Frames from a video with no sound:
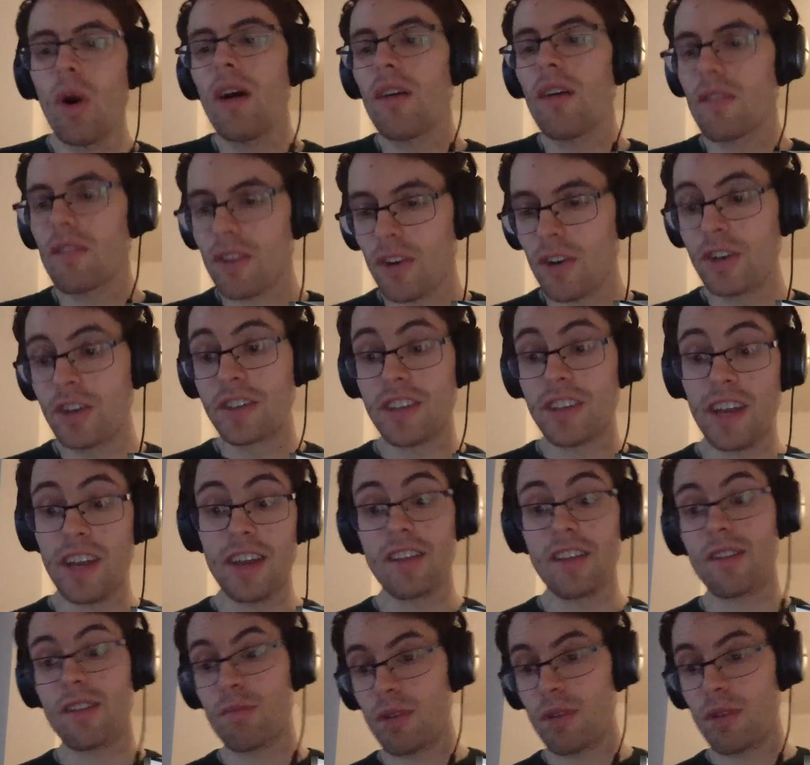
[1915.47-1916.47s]

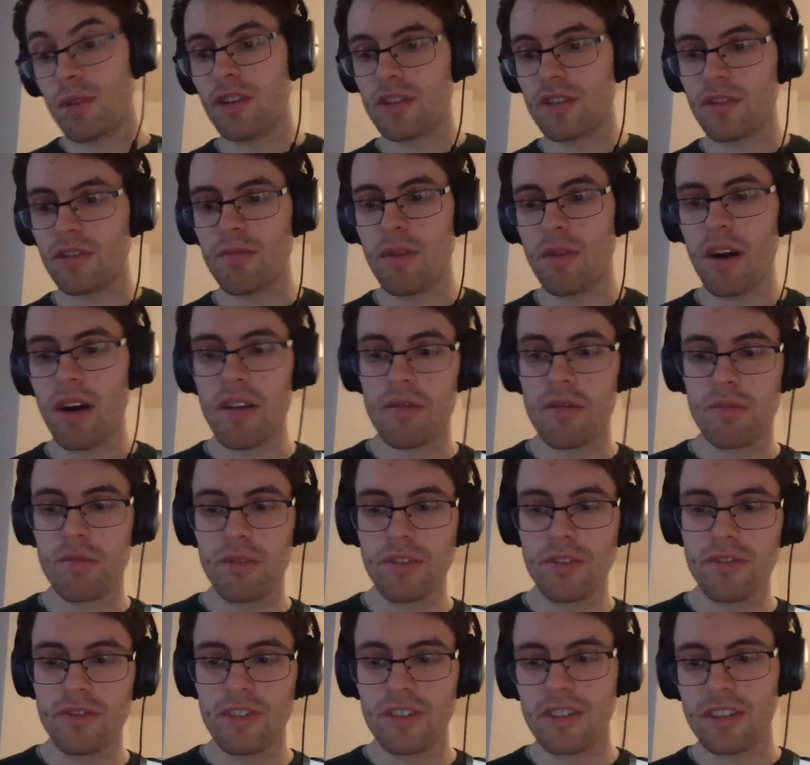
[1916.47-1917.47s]
contains because of path
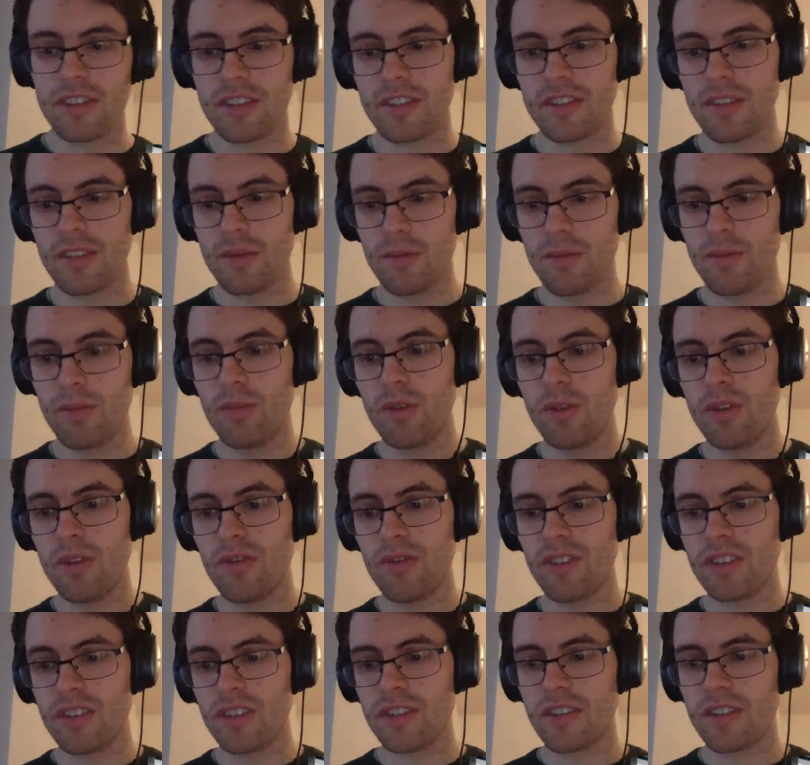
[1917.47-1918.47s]
prefixes
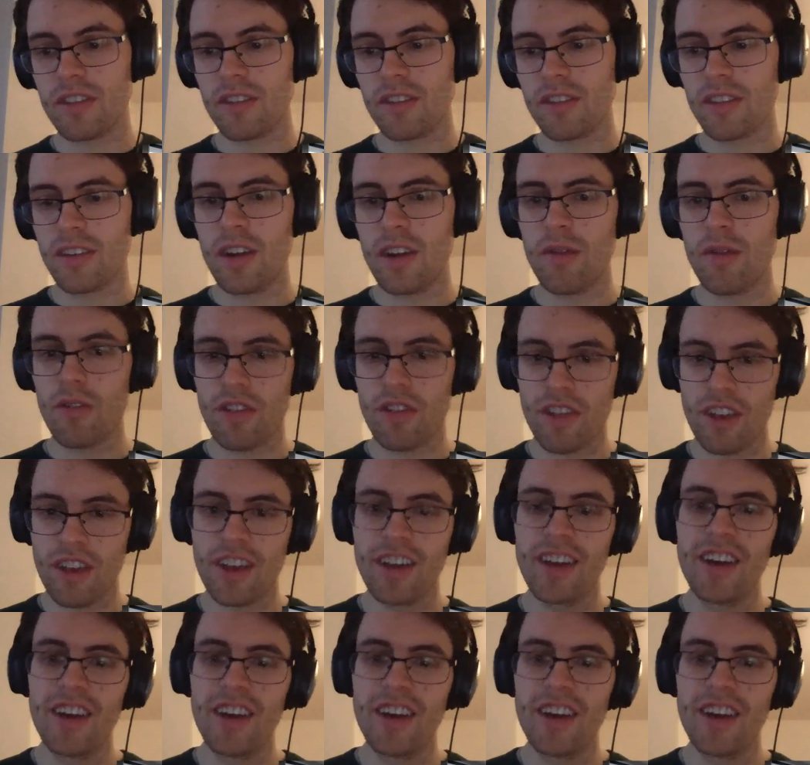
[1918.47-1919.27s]
and everything.